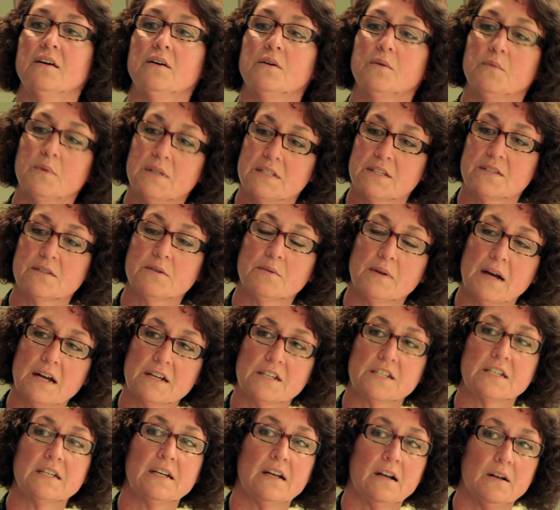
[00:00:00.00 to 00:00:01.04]
what's the
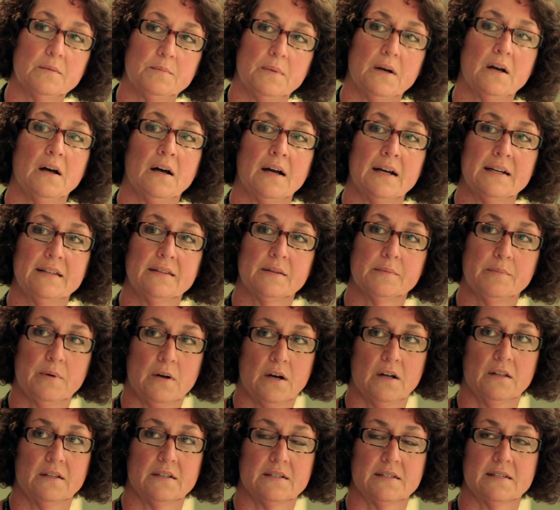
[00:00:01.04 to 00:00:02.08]
rationale behind the
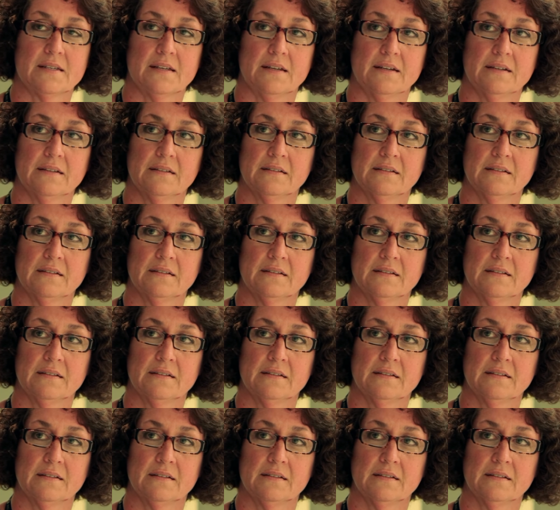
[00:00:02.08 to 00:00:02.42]
policy?